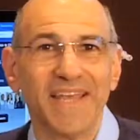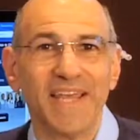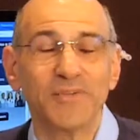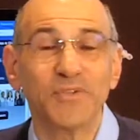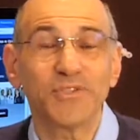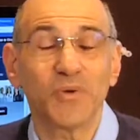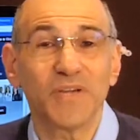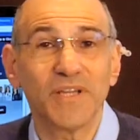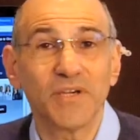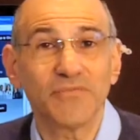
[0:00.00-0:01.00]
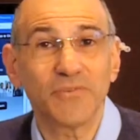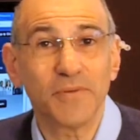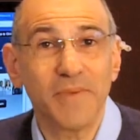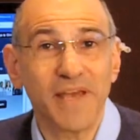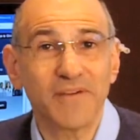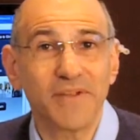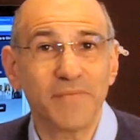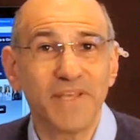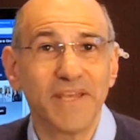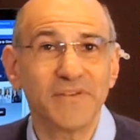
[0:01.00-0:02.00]
Andrew Shore here for Banner
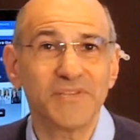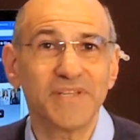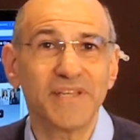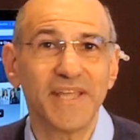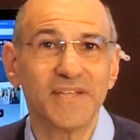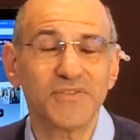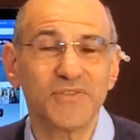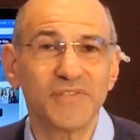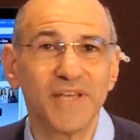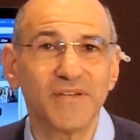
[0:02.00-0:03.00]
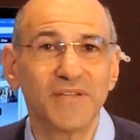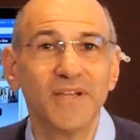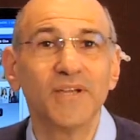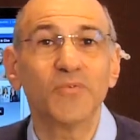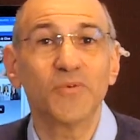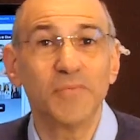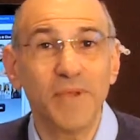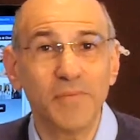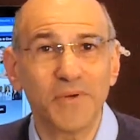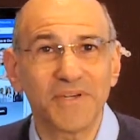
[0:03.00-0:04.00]
MD Anderson Cancer Center.
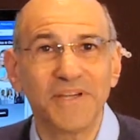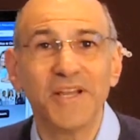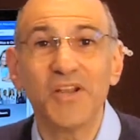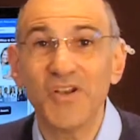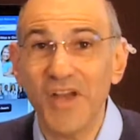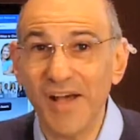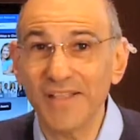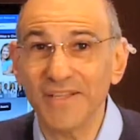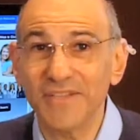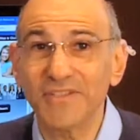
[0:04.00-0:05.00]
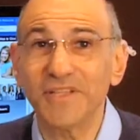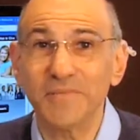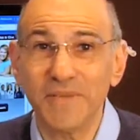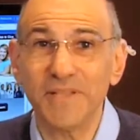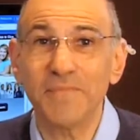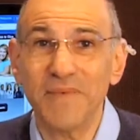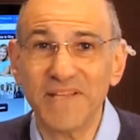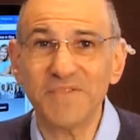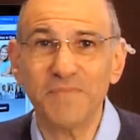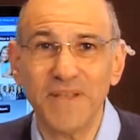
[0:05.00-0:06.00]
Remember, knowledge can be the
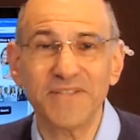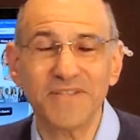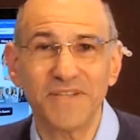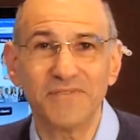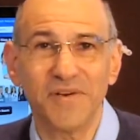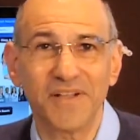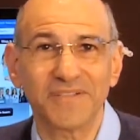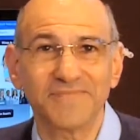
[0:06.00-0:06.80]
best medicine of all.